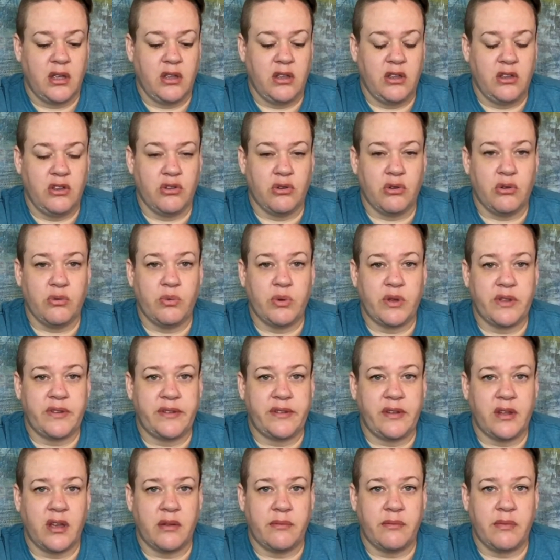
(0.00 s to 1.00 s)
your
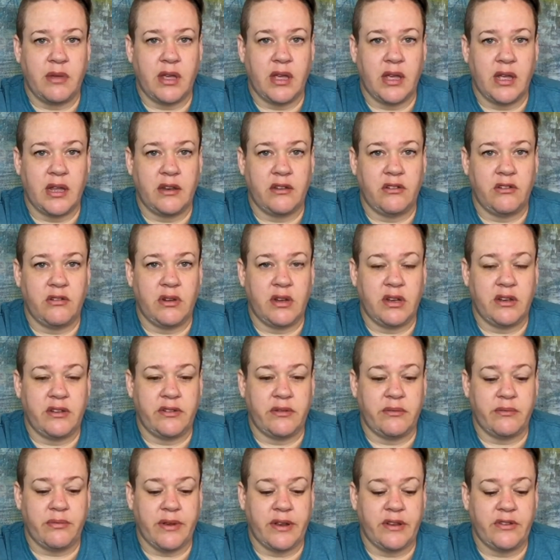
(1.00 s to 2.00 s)
wisdom, and you need
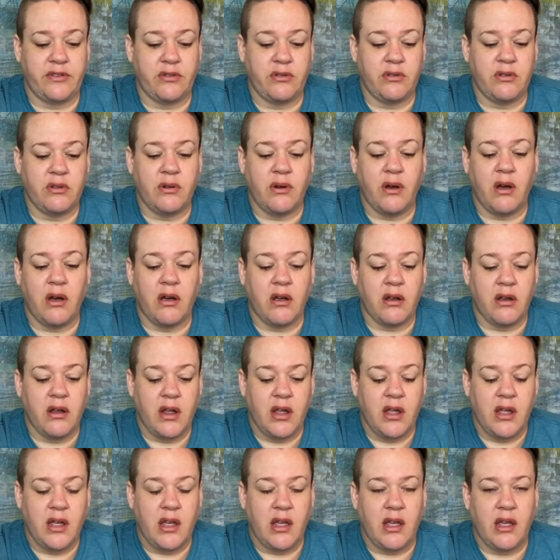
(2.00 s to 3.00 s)
to embrace who you are,
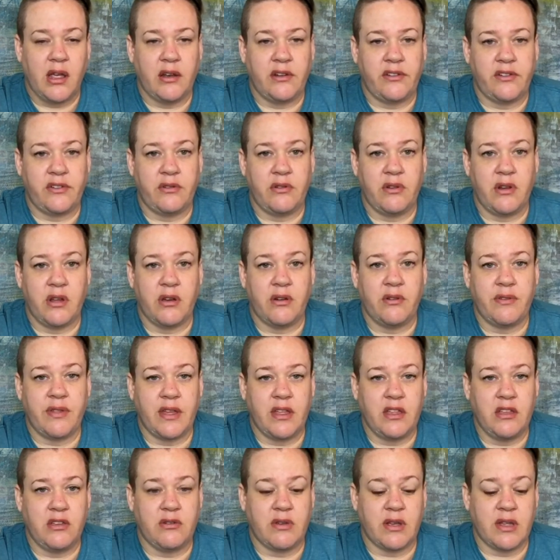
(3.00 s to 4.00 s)
and to know
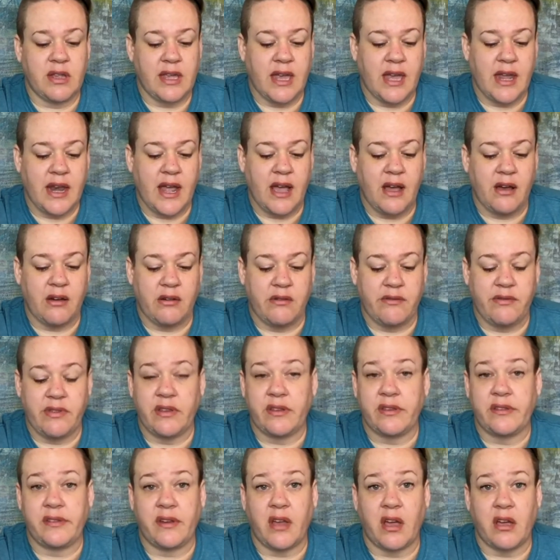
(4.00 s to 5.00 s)
that you can get out of
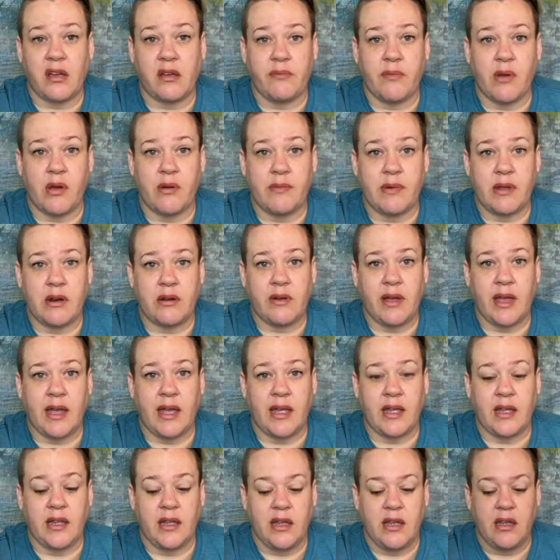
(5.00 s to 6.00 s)
this stuck moment.
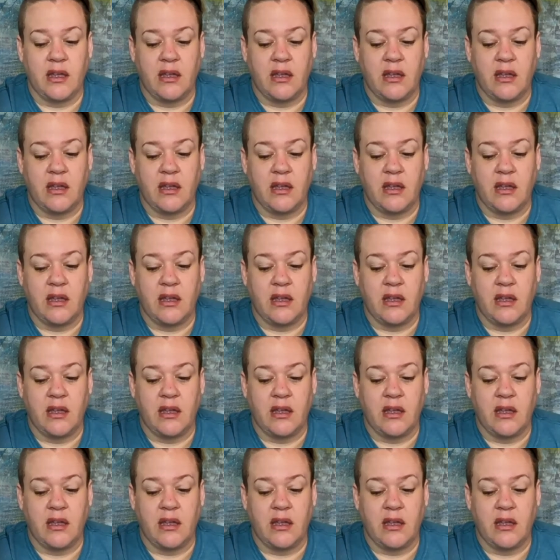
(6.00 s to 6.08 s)
Okay,